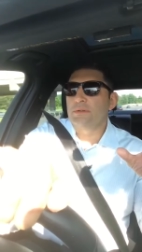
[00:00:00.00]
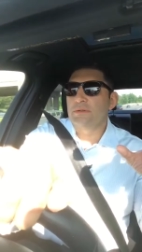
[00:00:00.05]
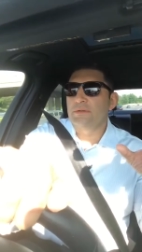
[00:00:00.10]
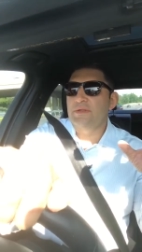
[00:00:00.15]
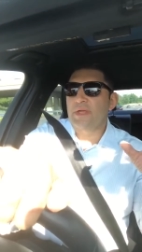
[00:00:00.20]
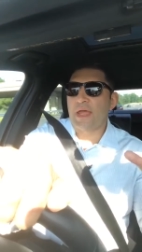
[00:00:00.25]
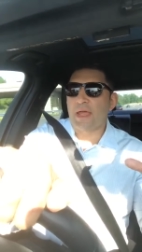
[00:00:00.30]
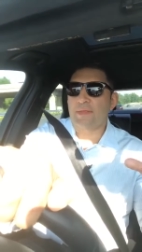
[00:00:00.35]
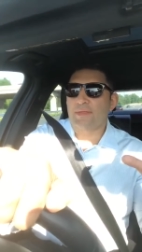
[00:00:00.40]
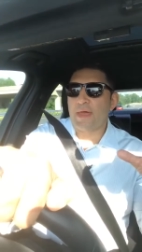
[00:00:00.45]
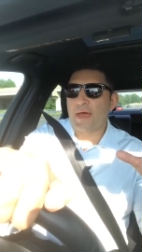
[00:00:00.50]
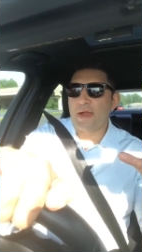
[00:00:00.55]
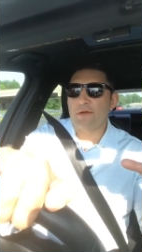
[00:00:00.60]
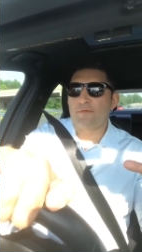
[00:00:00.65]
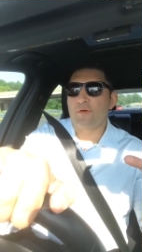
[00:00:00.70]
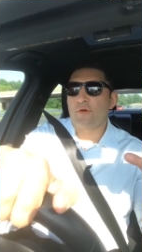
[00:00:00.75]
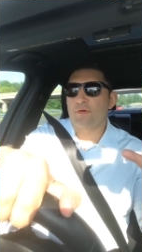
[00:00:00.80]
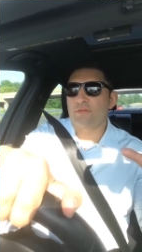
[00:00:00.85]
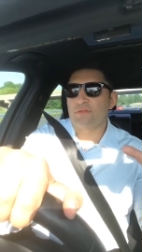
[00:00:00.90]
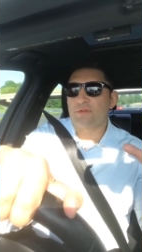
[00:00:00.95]
take that
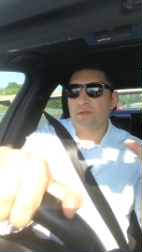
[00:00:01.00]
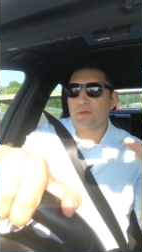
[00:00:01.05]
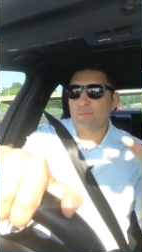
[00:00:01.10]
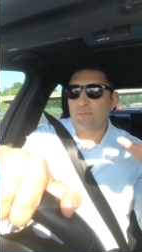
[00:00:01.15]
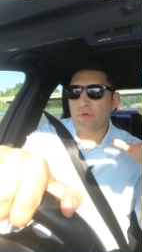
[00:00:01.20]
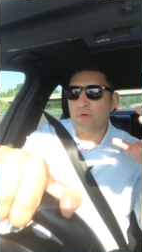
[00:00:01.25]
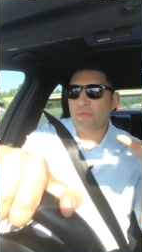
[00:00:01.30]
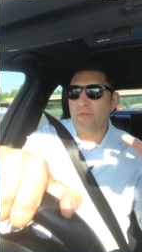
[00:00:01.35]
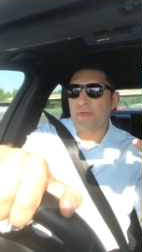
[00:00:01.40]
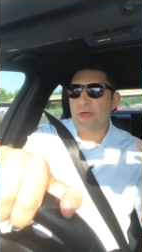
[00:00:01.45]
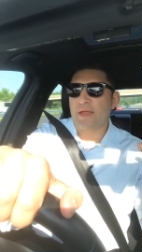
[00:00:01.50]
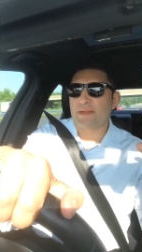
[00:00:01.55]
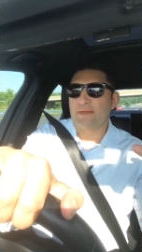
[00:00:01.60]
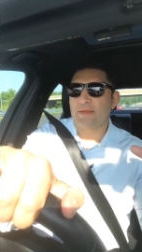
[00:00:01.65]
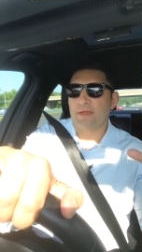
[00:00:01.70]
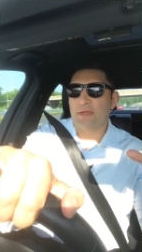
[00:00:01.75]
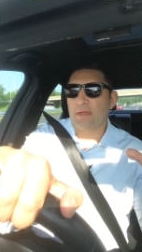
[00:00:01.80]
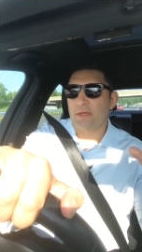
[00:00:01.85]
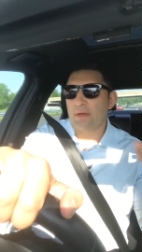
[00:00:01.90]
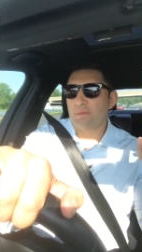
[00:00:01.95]
adversity, build that
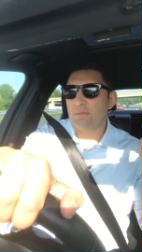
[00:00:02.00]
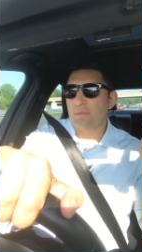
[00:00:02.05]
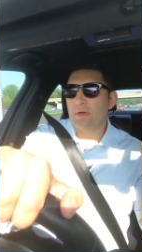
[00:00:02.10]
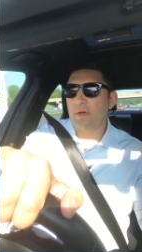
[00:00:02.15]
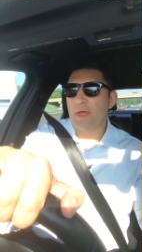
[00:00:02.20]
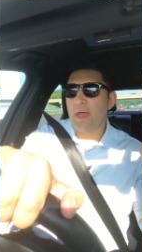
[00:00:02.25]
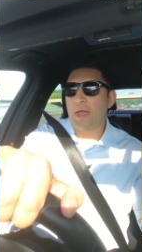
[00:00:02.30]
team,